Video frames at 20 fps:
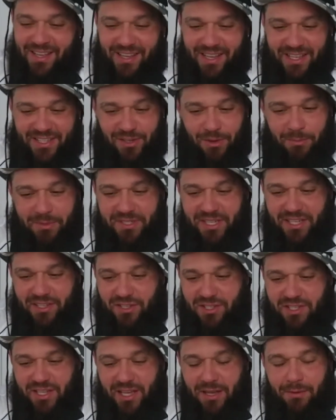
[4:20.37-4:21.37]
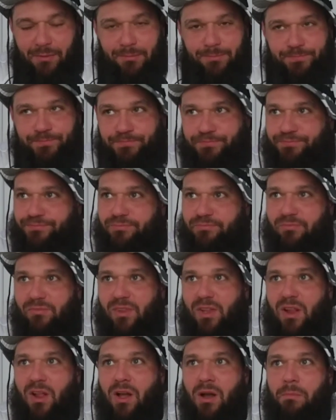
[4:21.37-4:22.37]
It's almost like just like
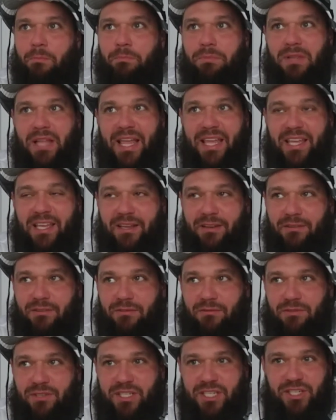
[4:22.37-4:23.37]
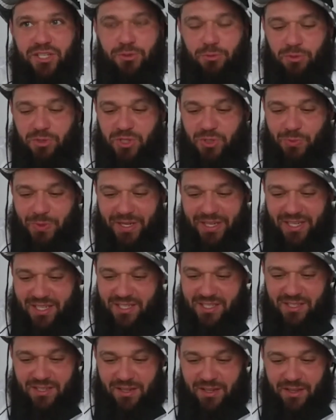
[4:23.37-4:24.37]
a blanket residual
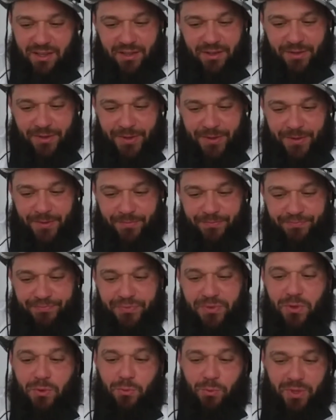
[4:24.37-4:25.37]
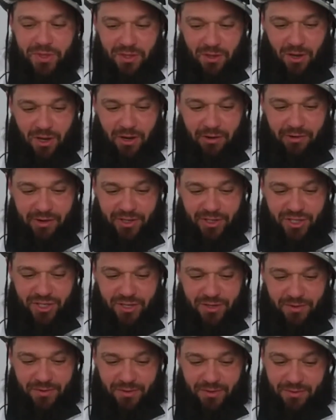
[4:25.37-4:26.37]
sweetness with the
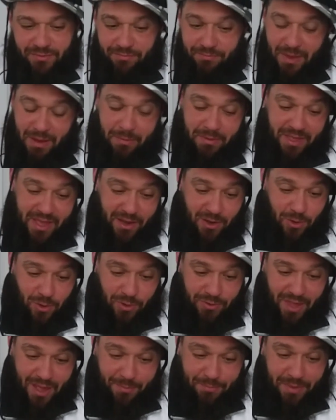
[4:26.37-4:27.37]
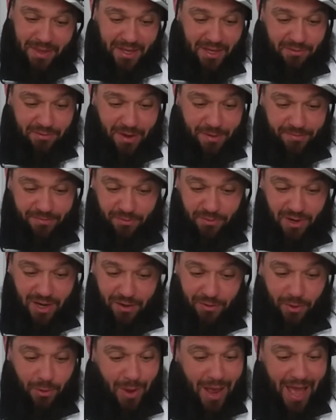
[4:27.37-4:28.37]
orange. Maybe they're calling that pink grapefruit. I
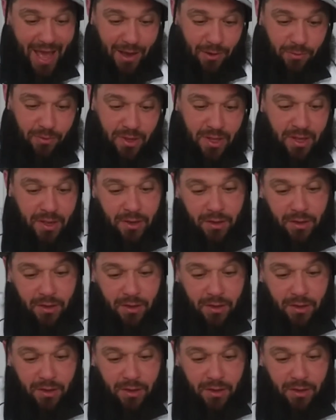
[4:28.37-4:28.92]
don't know how.